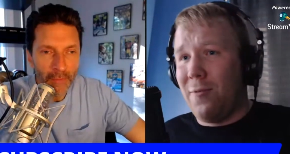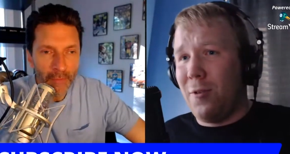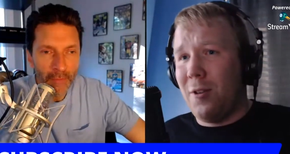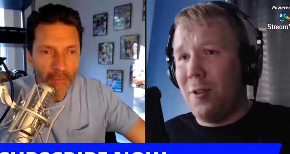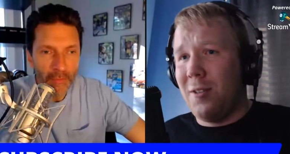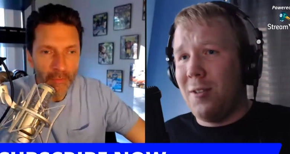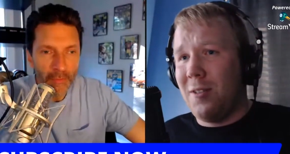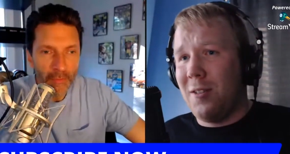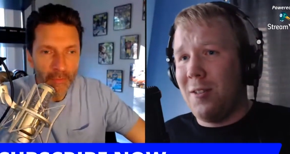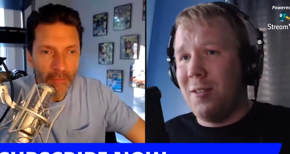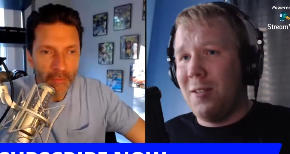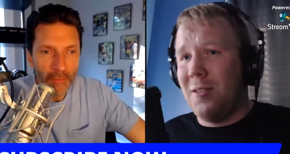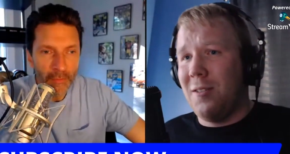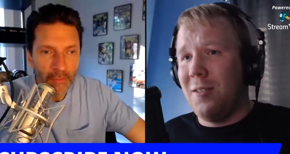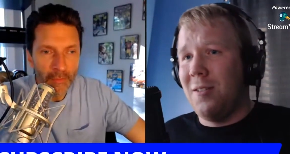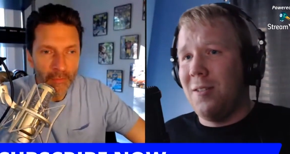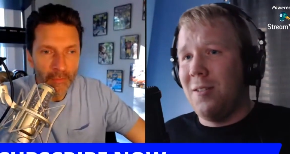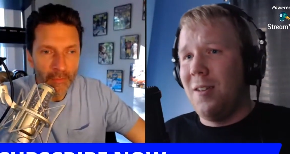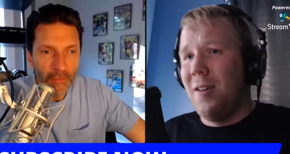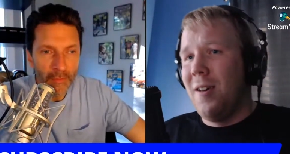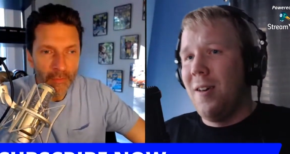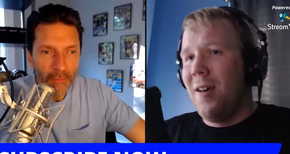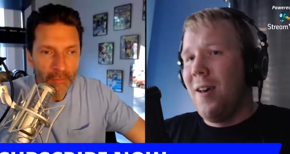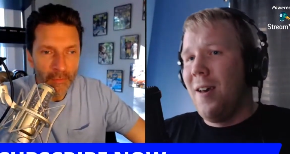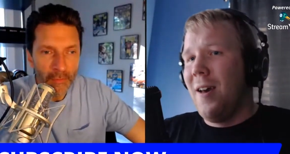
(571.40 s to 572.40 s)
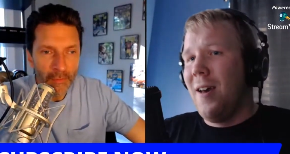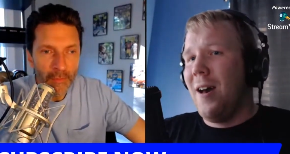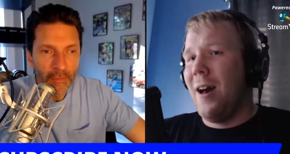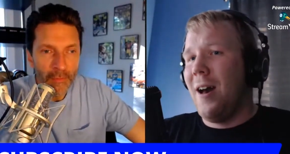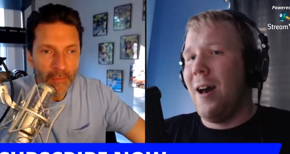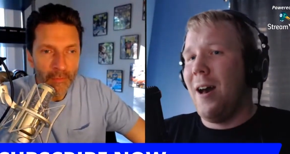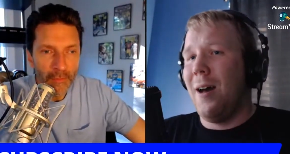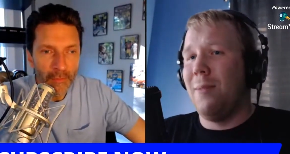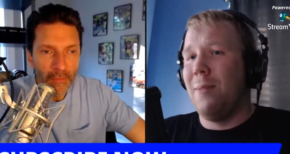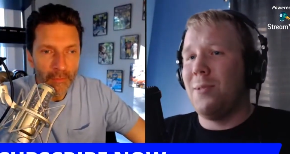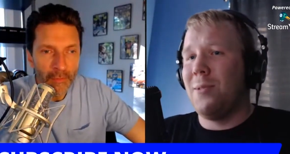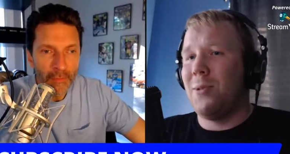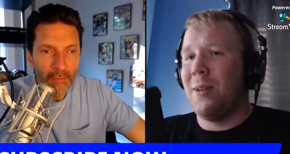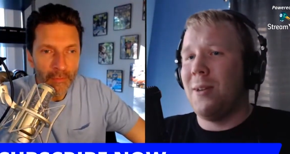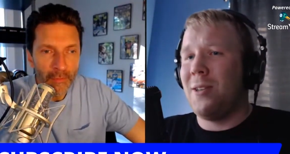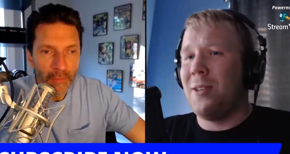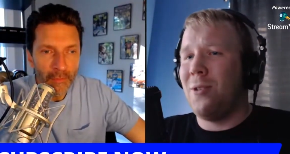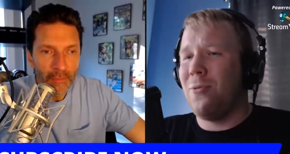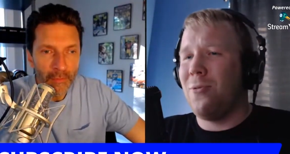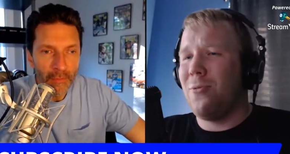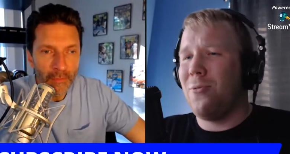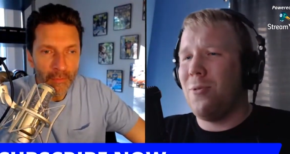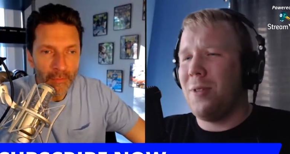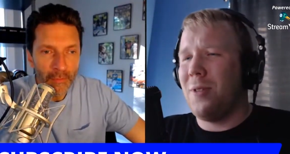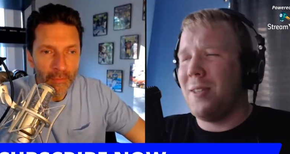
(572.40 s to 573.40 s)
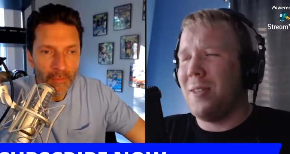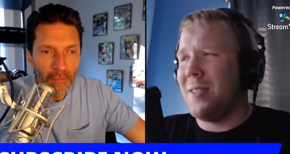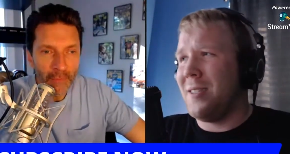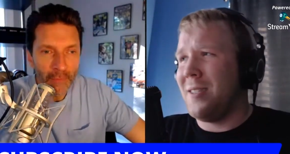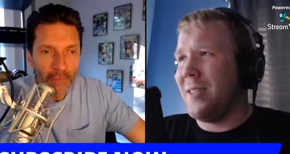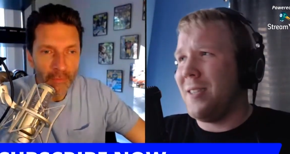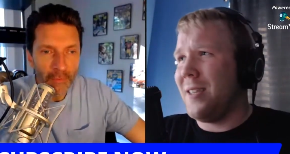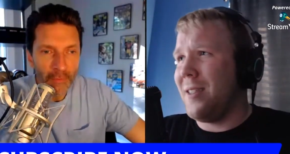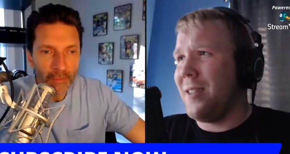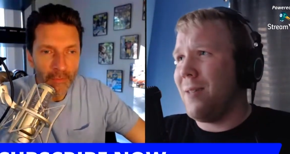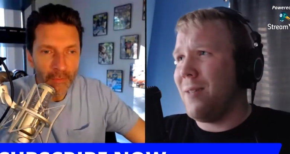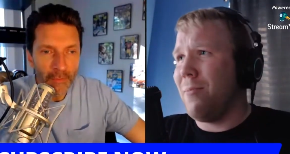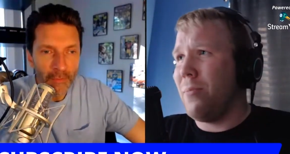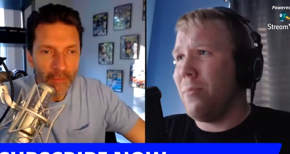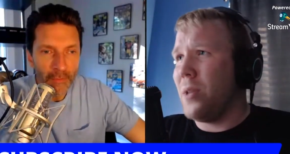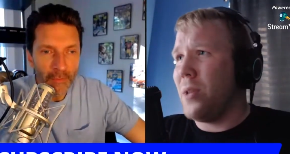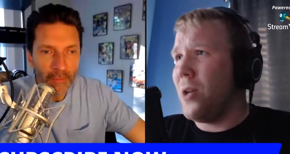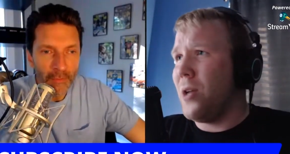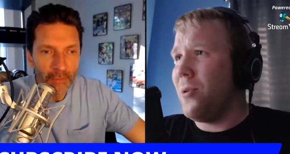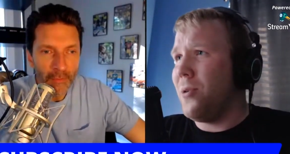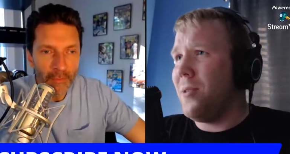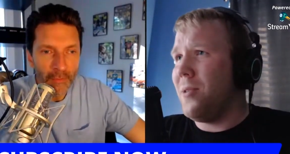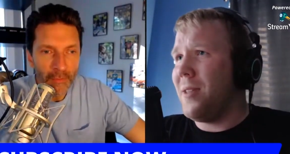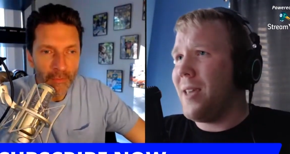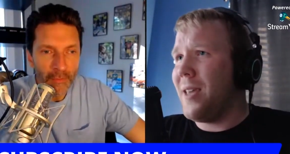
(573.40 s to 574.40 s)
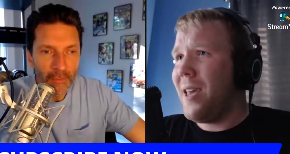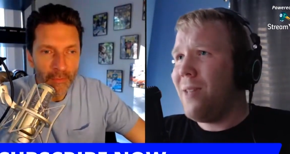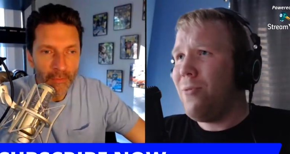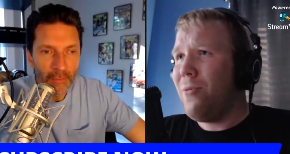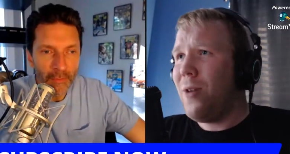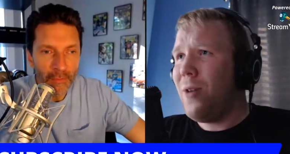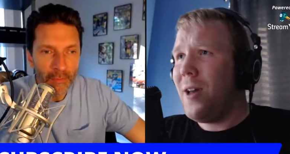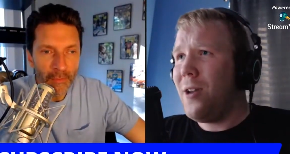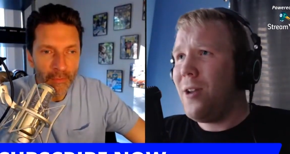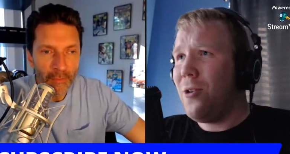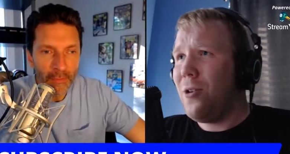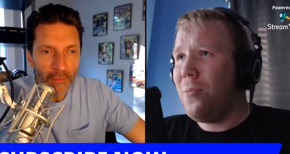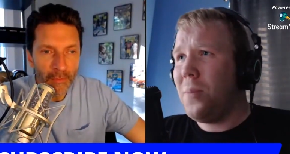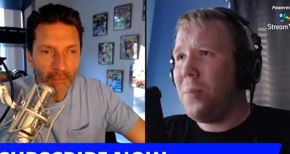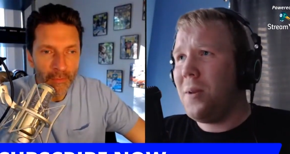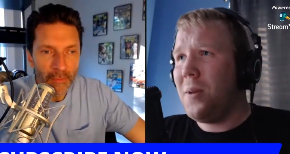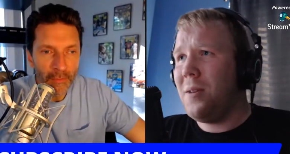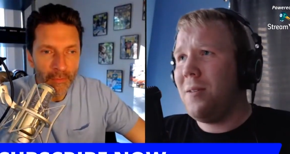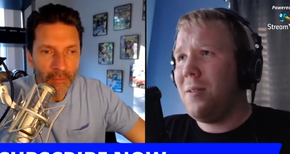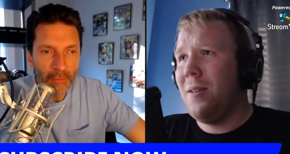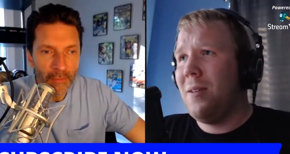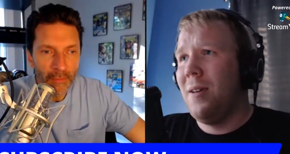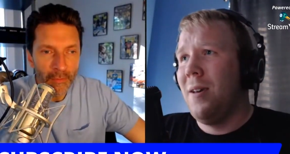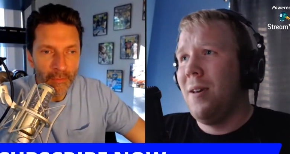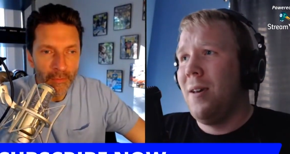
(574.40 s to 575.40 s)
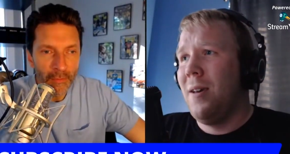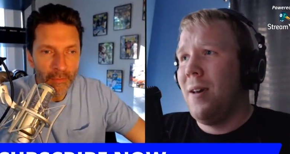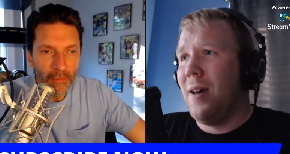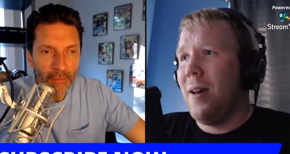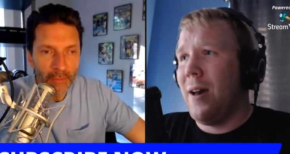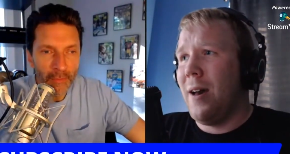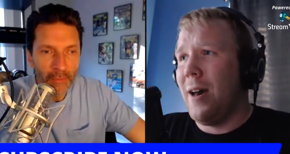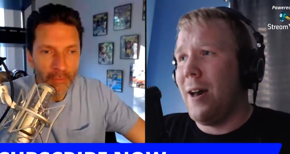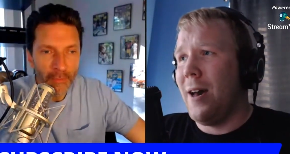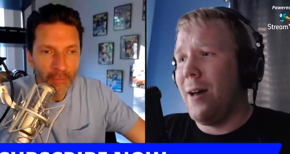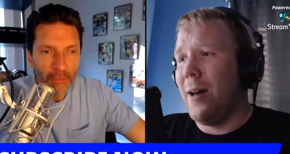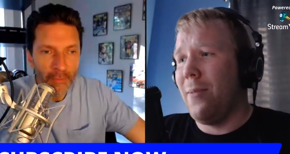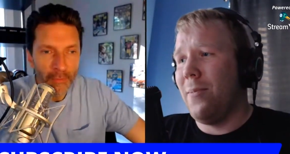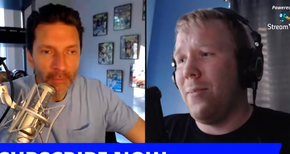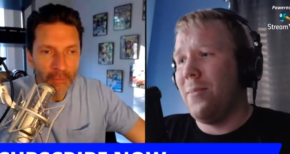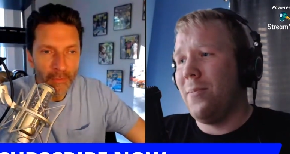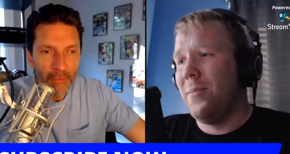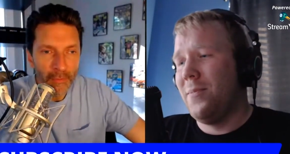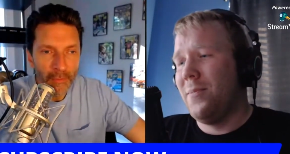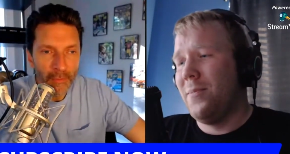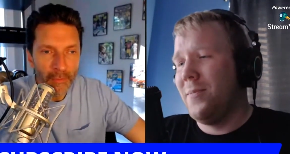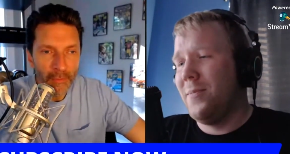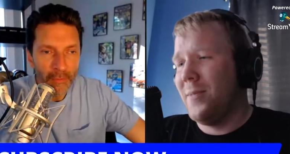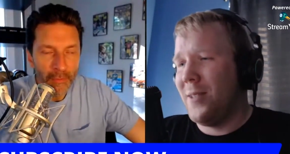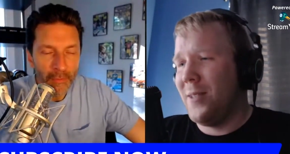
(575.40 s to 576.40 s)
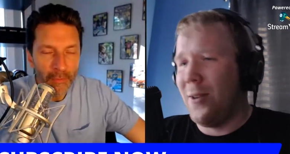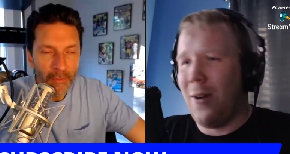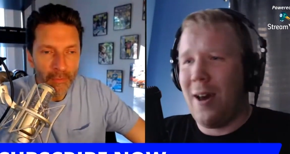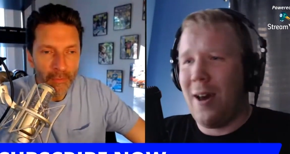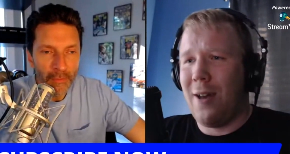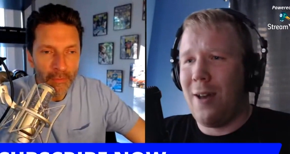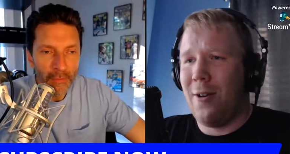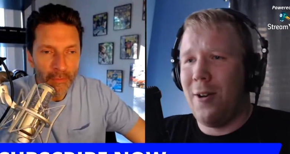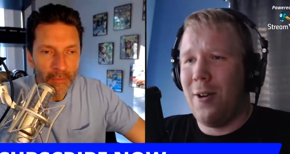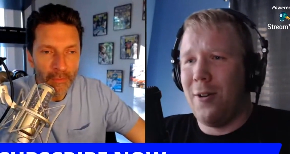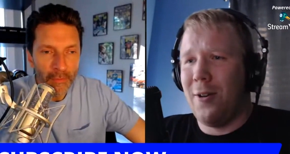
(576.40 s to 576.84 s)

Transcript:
Speaker 1: for instance. So I don't really see them blowing the game wide open. So I don't